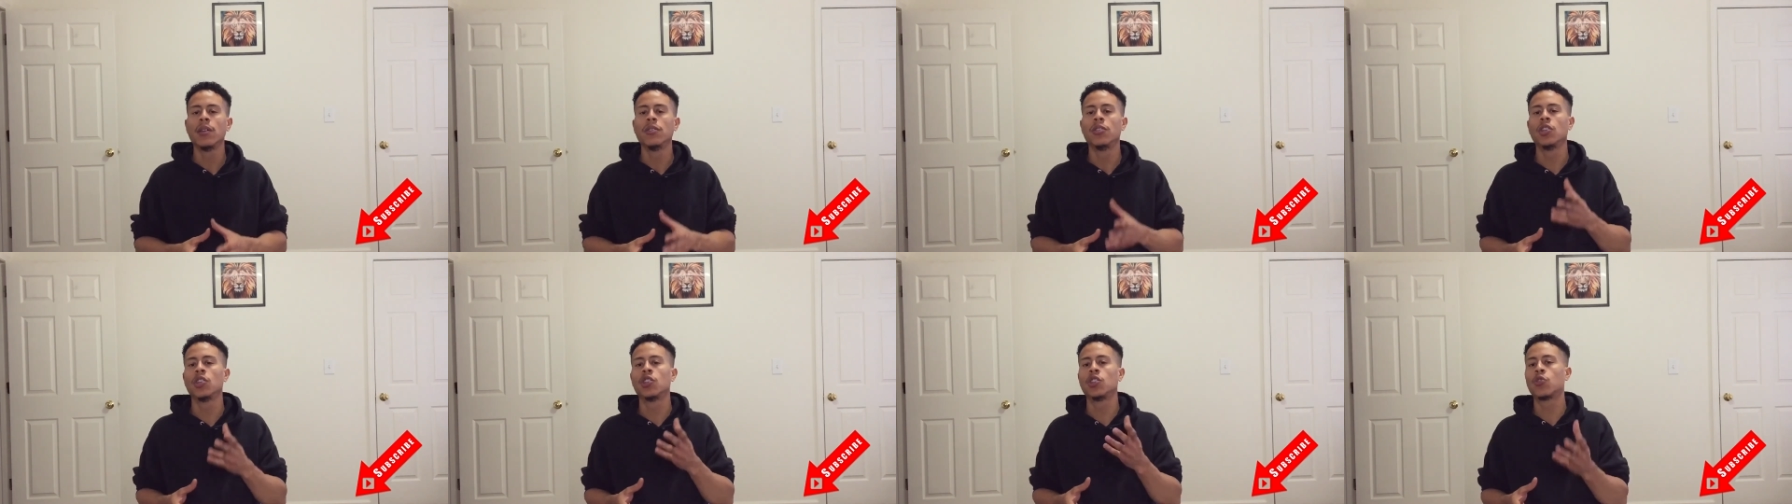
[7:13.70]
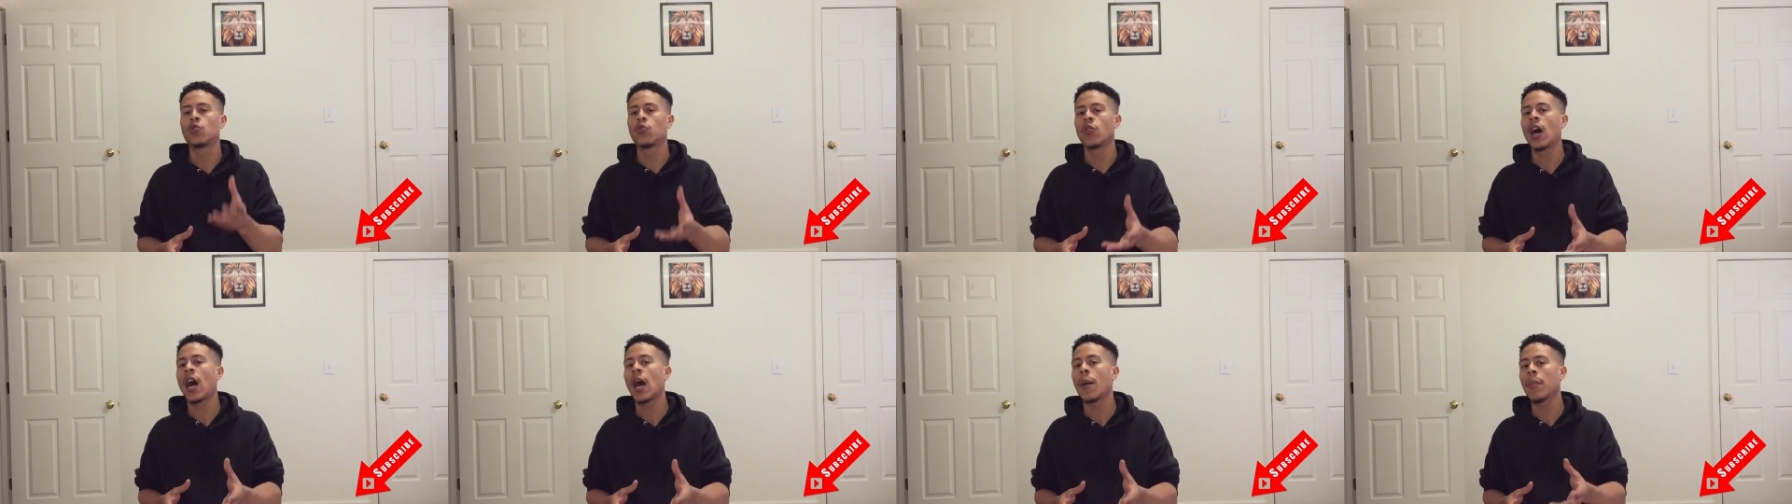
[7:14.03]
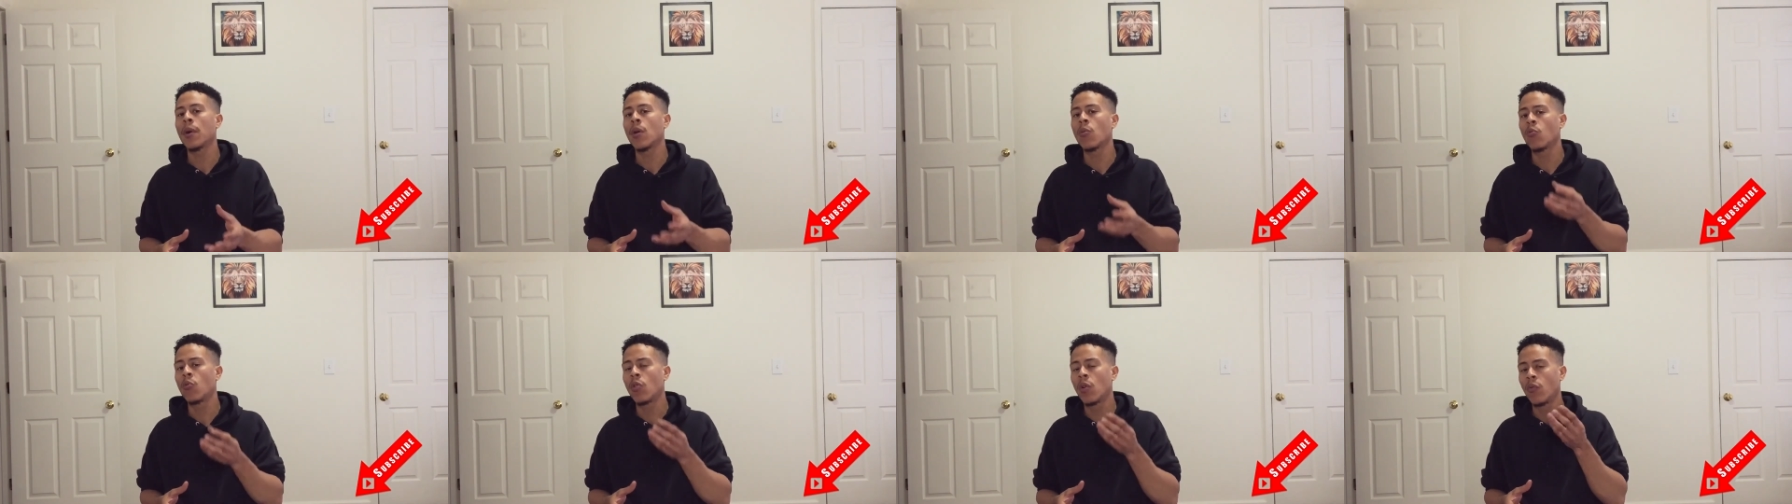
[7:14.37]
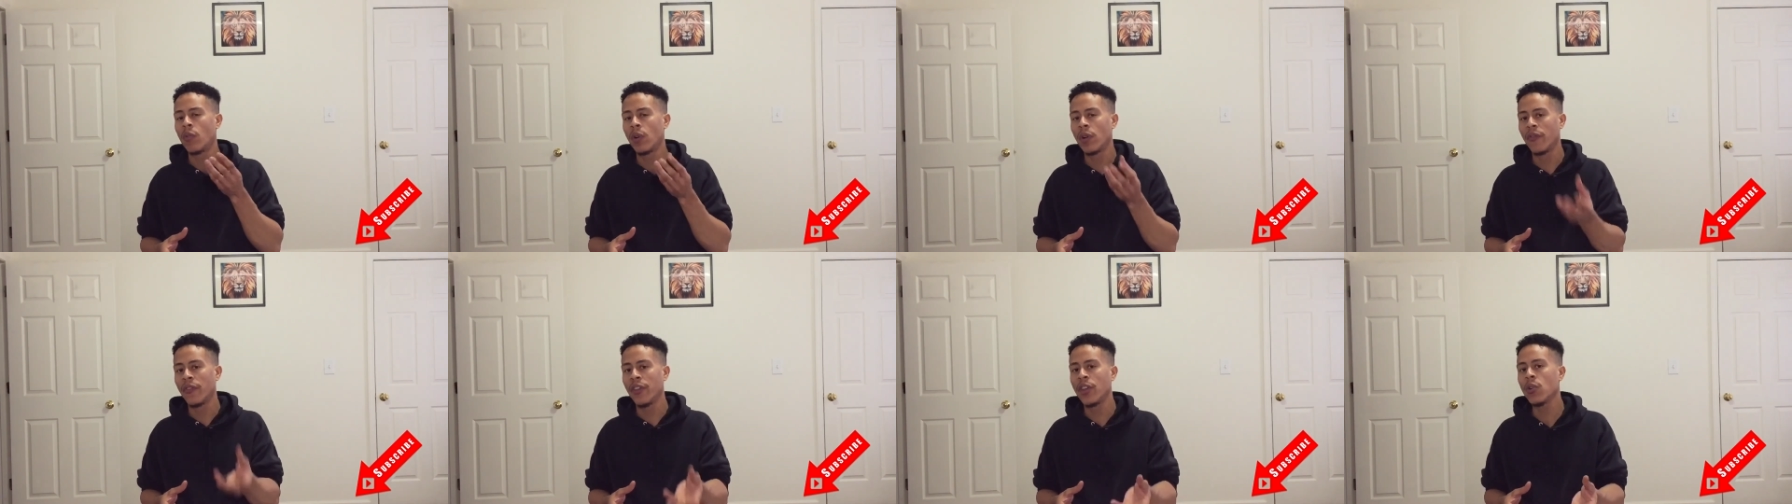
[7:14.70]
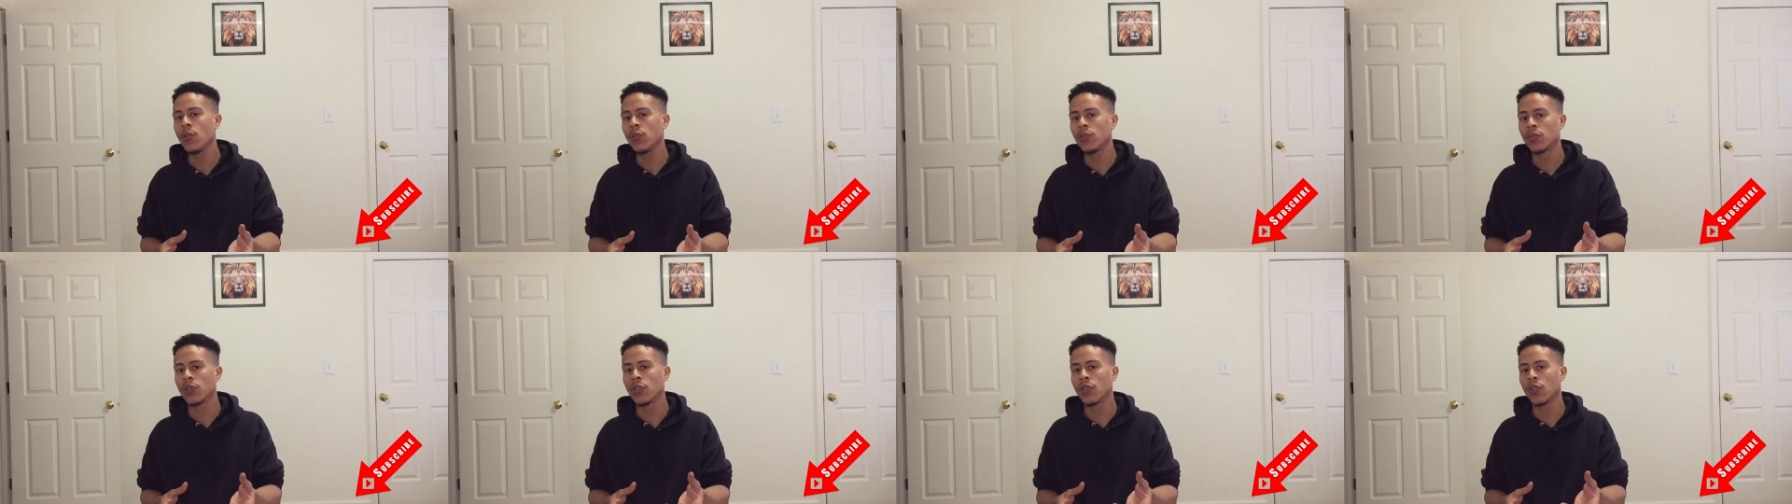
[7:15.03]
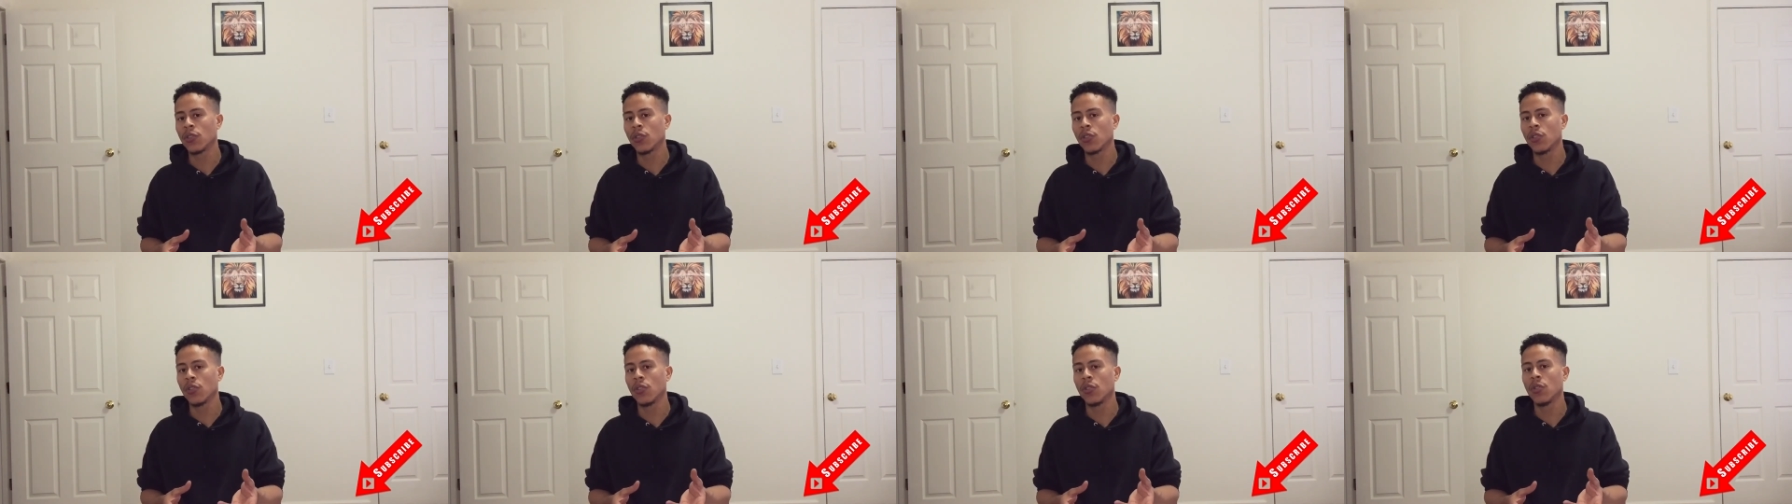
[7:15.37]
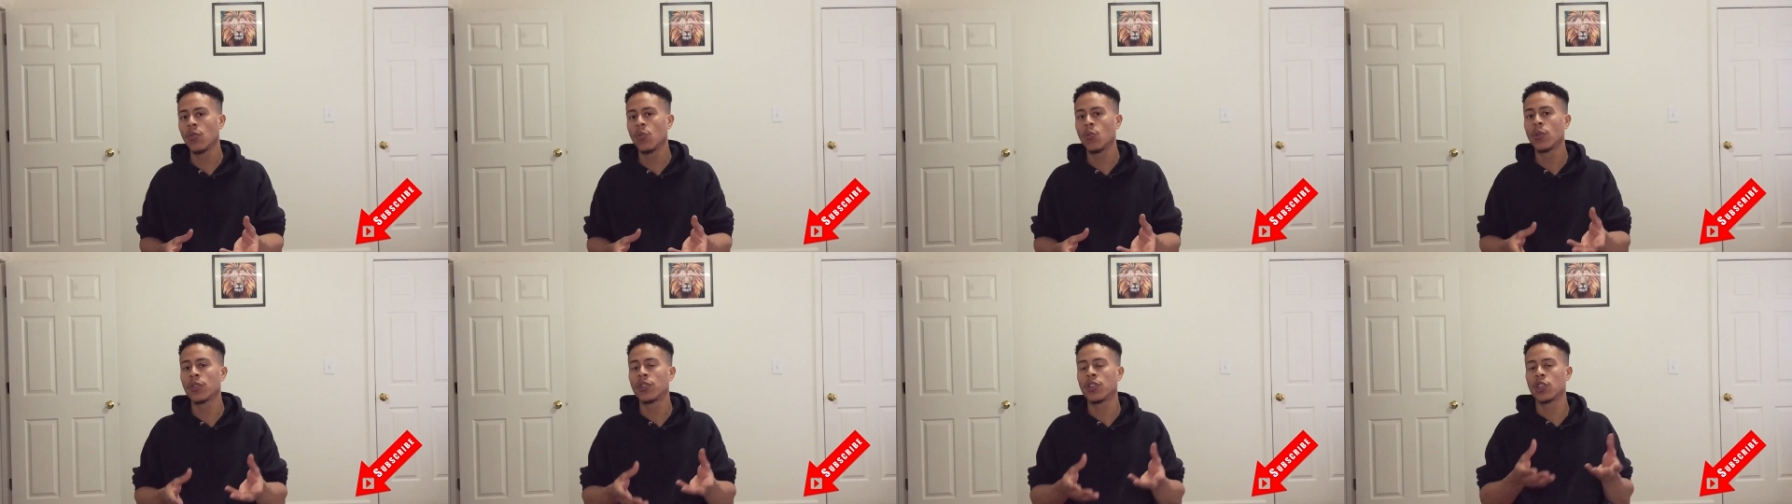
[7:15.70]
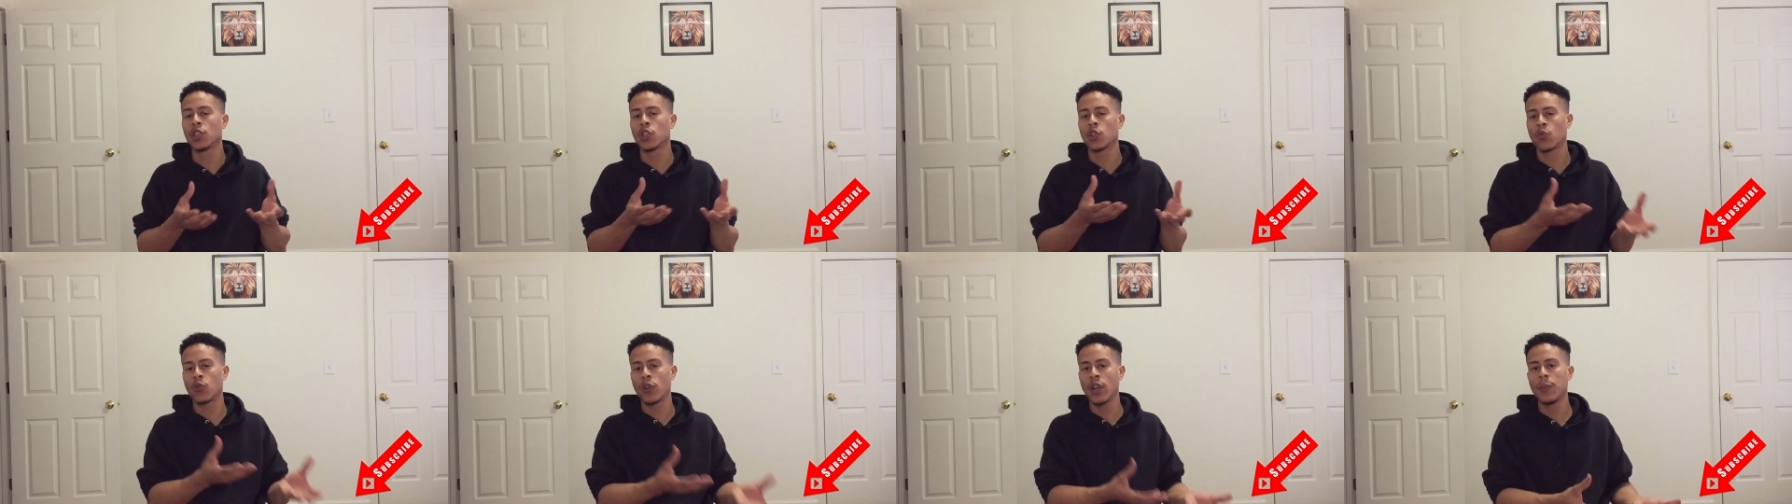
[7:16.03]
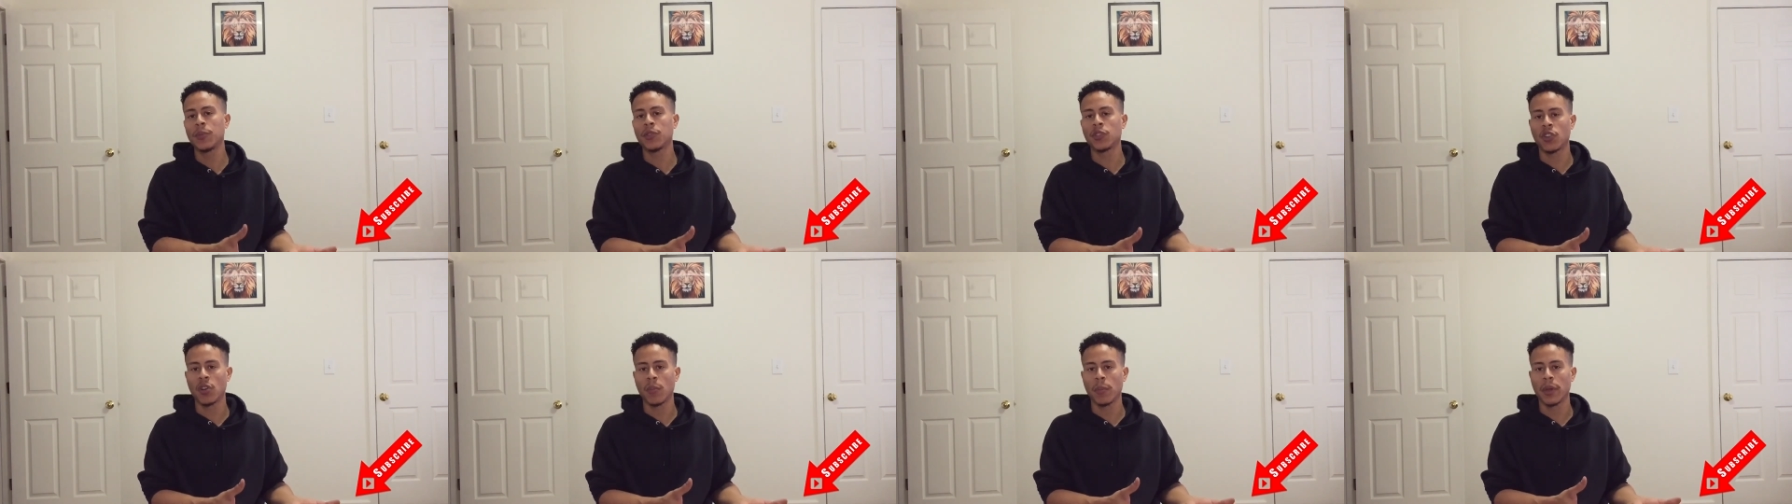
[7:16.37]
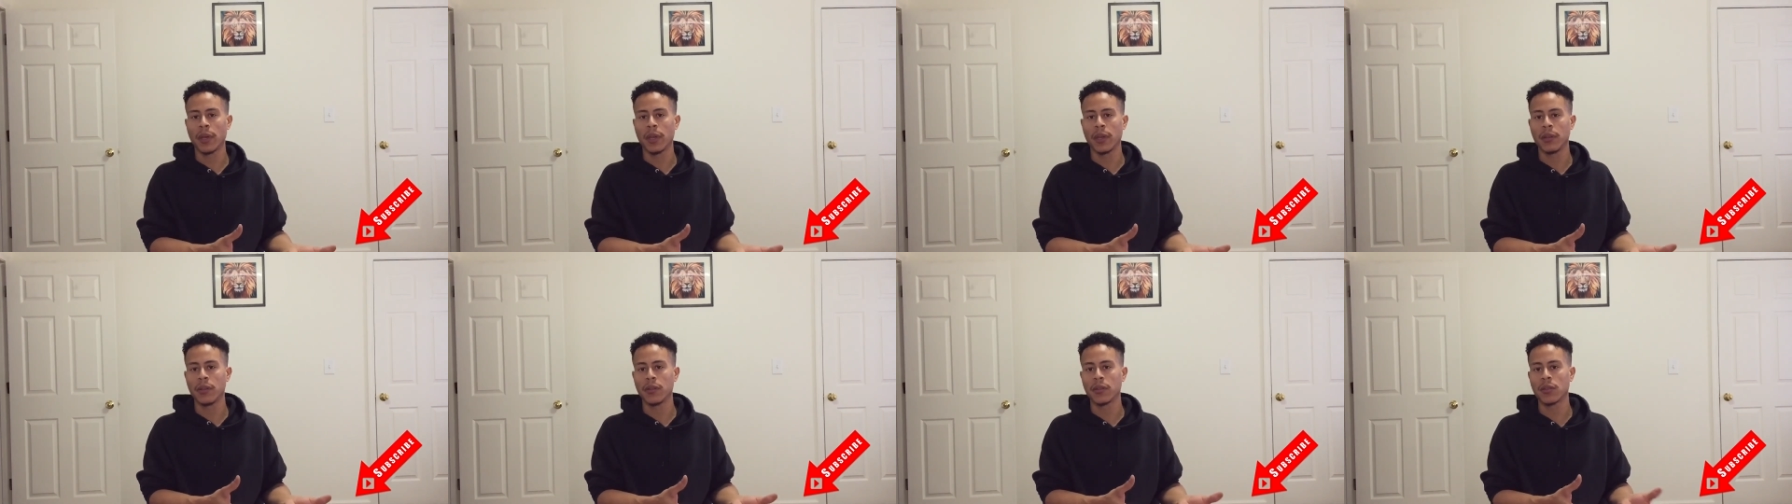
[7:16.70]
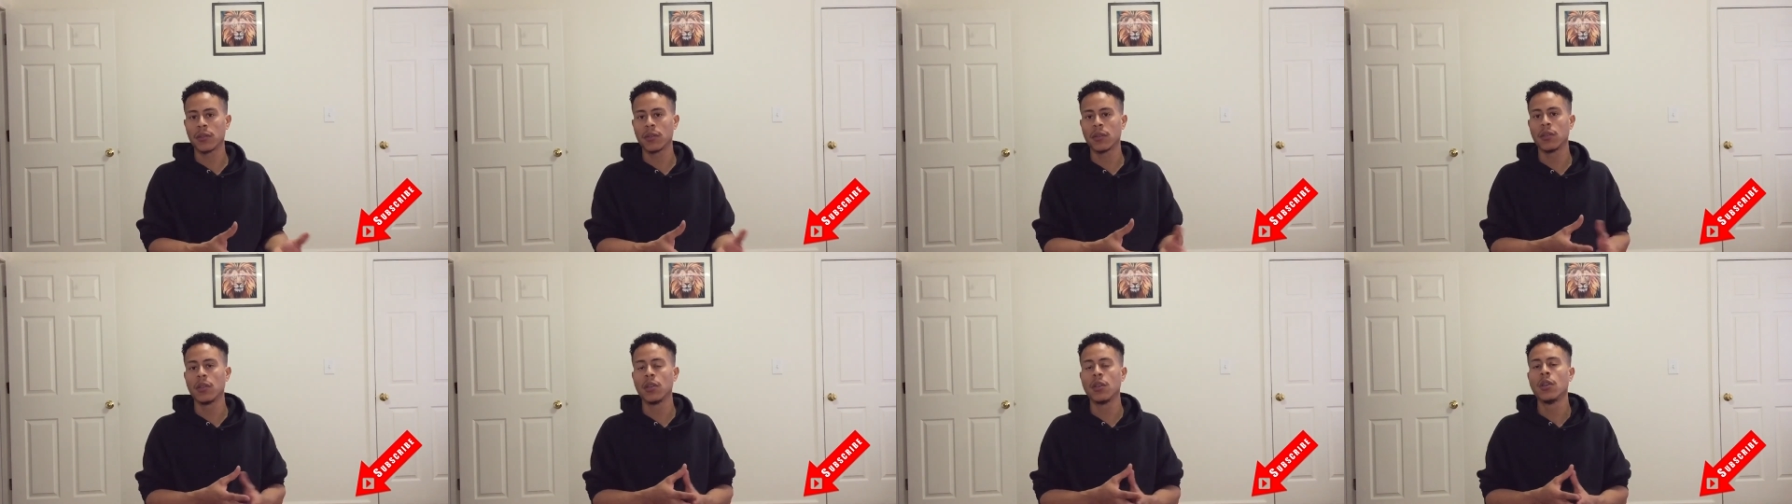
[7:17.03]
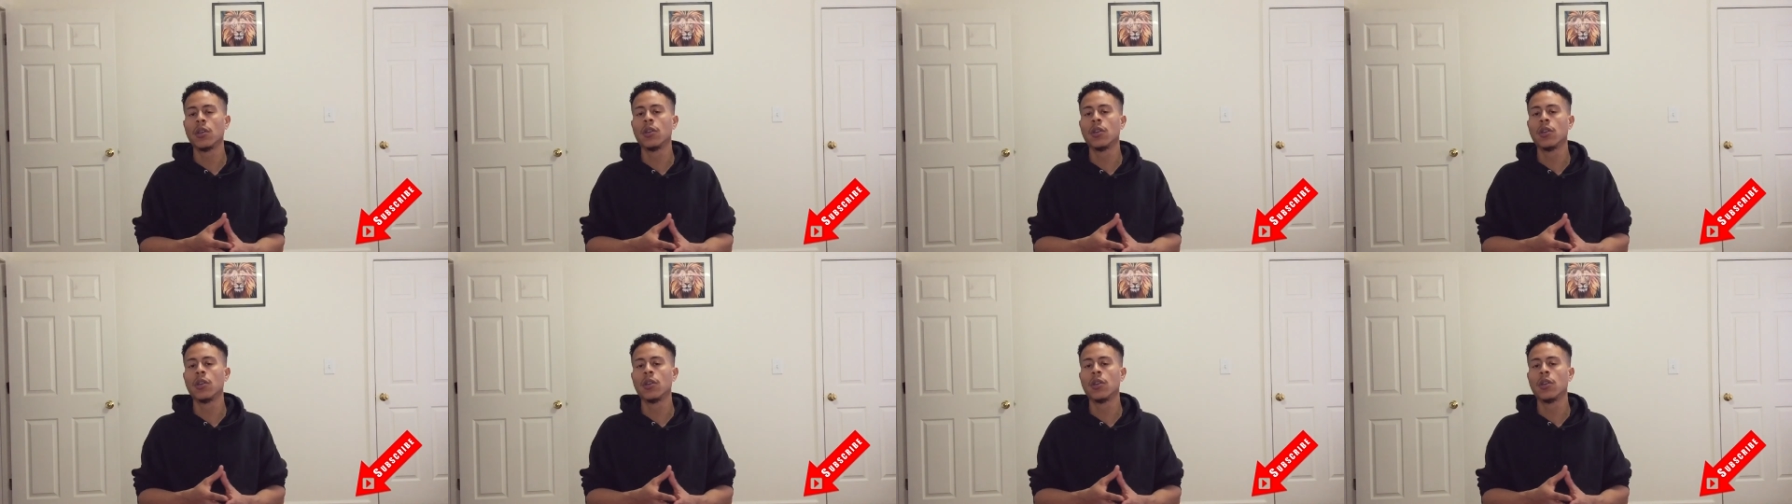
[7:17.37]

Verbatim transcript: This drama will reveal to you what the scripture means.